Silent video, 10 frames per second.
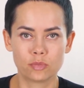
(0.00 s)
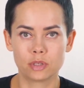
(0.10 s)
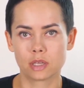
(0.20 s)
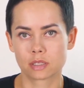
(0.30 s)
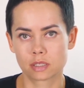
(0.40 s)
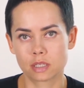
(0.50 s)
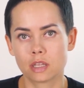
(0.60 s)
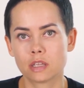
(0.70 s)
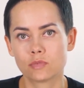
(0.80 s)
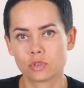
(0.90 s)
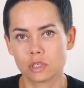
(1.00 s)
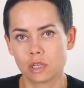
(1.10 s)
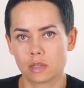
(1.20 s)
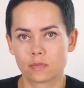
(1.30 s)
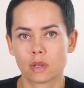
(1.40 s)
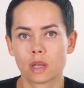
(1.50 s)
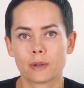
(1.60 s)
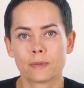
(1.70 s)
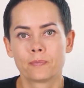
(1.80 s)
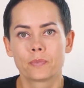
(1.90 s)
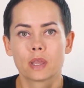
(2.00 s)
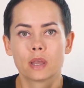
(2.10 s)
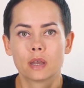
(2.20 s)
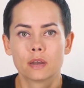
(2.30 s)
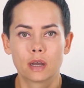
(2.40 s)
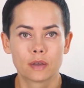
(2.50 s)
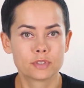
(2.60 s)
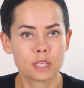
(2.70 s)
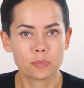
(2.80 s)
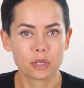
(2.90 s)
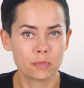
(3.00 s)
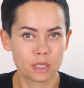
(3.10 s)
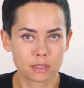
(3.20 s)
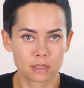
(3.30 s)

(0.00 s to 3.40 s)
at a medium depth on it with medium effort.